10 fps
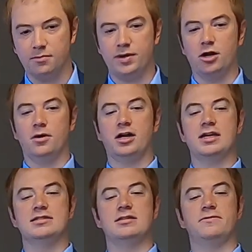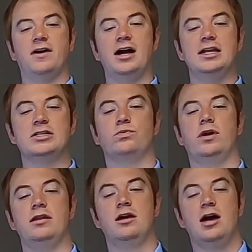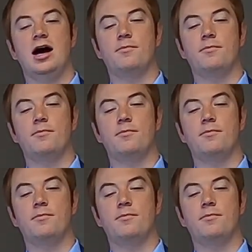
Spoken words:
A bear market is defined as when